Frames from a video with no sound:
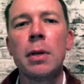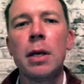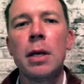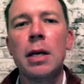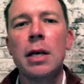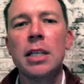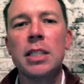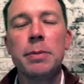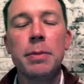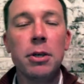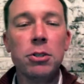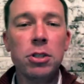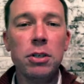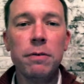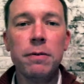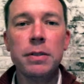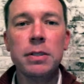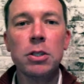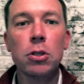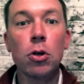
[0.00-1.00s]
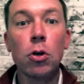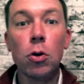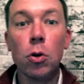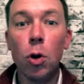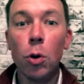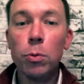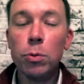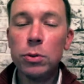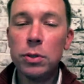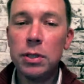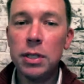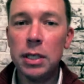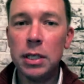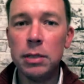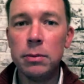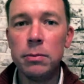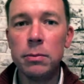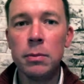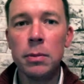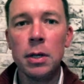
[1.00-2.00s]
Especially if it's a global
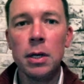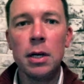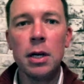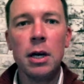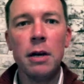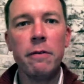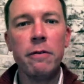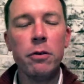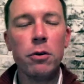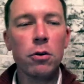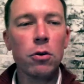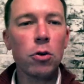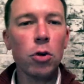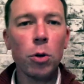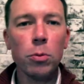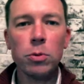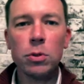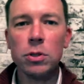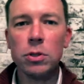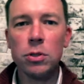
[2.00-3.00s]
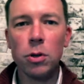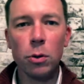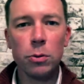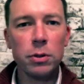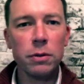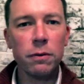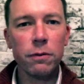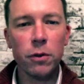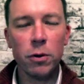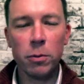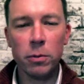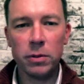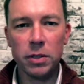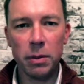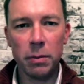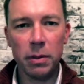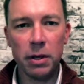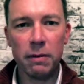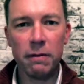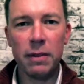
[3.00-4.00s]
team, if you're a global consulting firm or
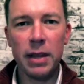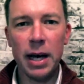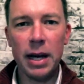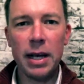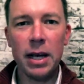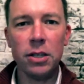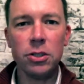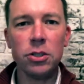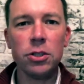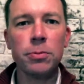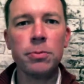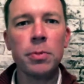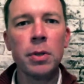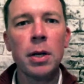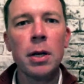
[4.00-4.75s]
something of that nature,